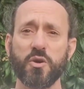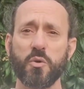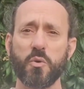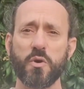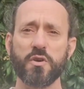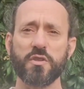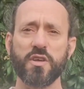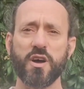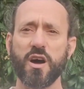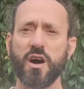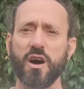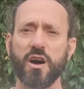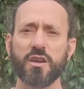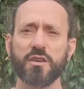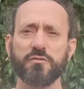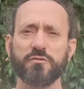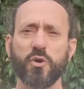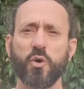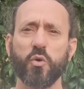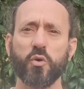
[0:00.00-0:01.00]
where at the
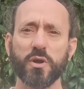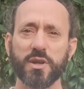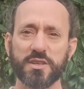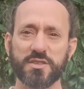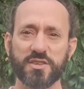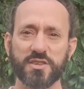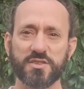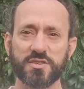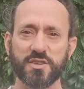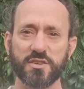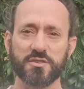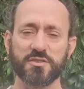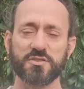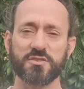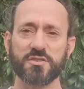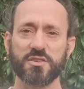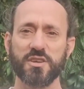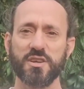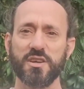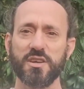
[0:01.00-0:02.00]
heart of all
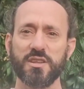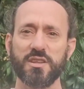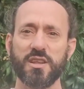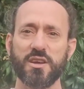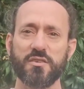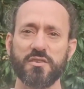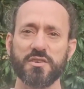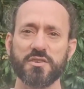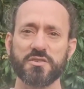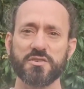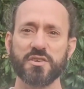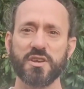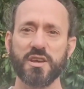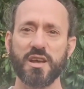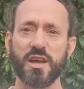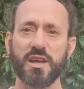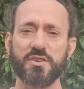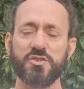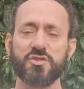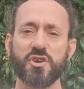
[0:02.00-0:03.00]
existence there is
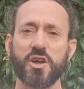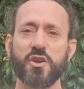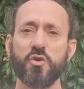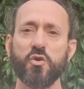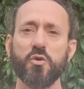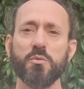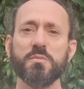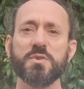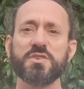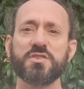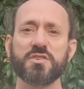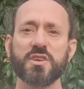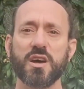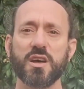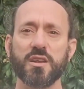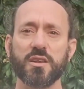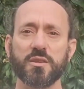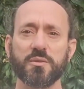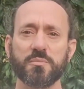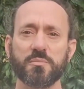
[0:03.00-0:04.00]
a ginormous
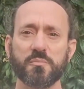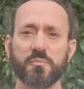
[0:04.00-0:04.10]
sun,